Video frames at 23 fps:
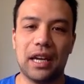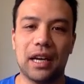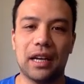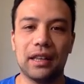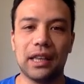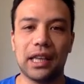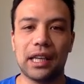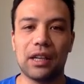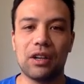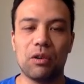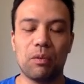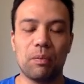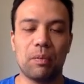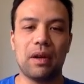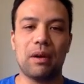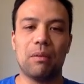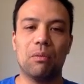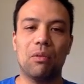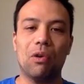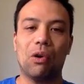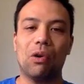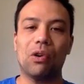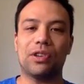a little bit
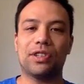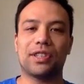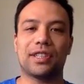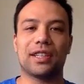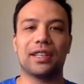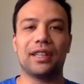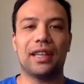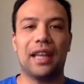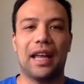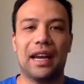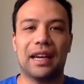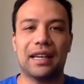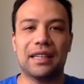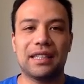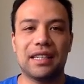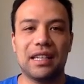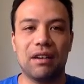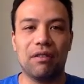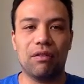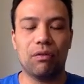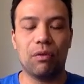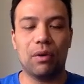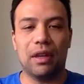more
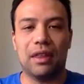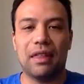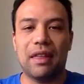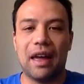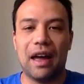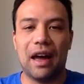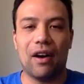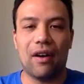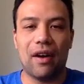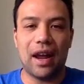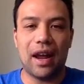selective with our